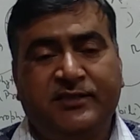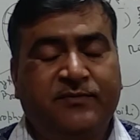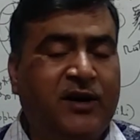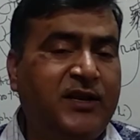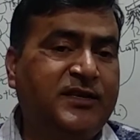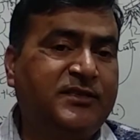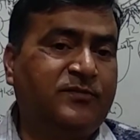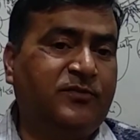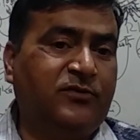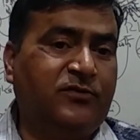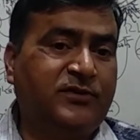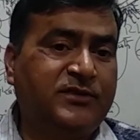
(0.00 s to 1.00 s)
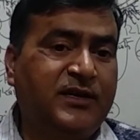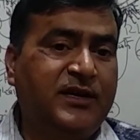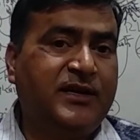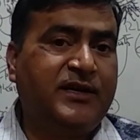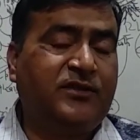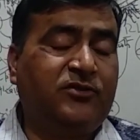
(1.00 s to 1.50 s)
smaller spores,
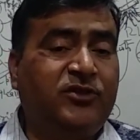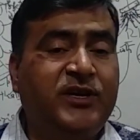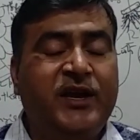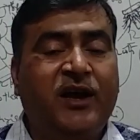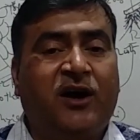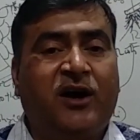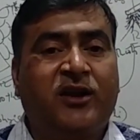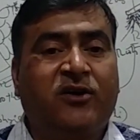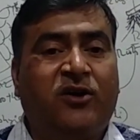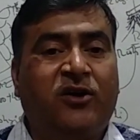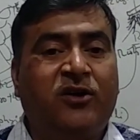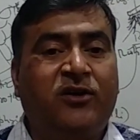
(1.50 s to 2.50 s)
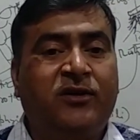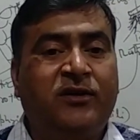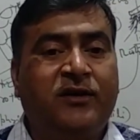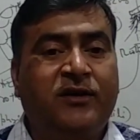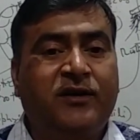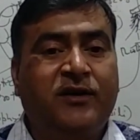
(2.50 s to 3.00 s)
they are
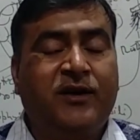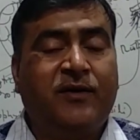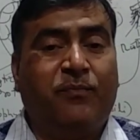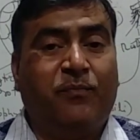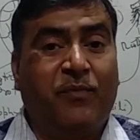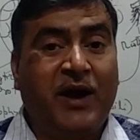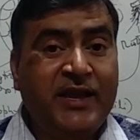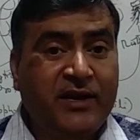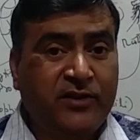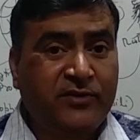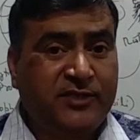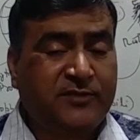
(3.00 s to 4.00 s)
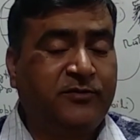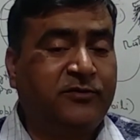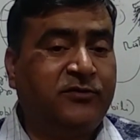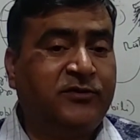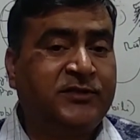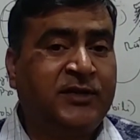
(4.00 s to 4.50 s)
called
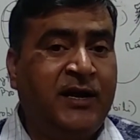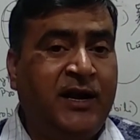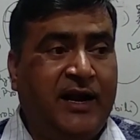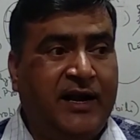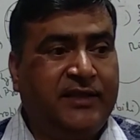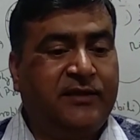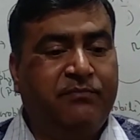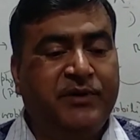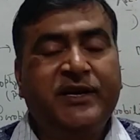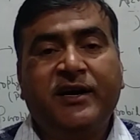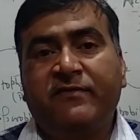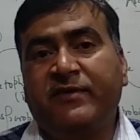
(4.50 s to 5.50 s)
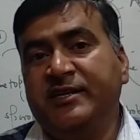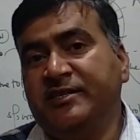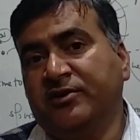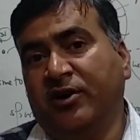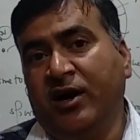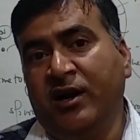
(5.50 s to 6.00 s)
microspores, and the bigger one
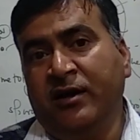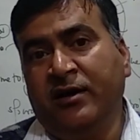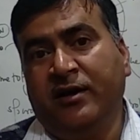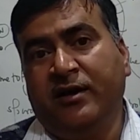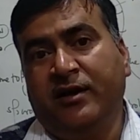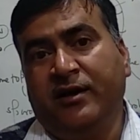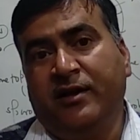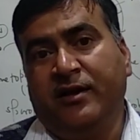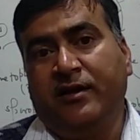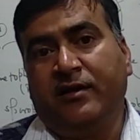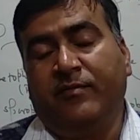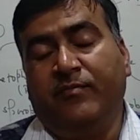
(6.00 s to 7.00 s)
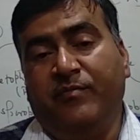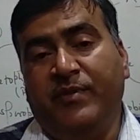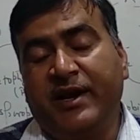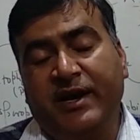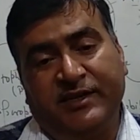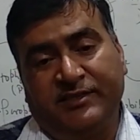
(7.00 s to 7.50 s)
is called
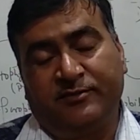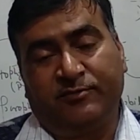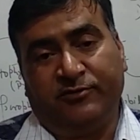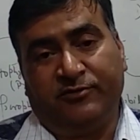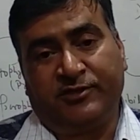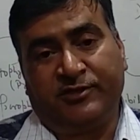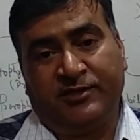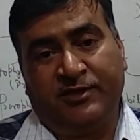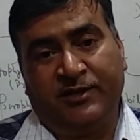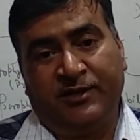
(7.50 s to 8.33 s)
megaspores.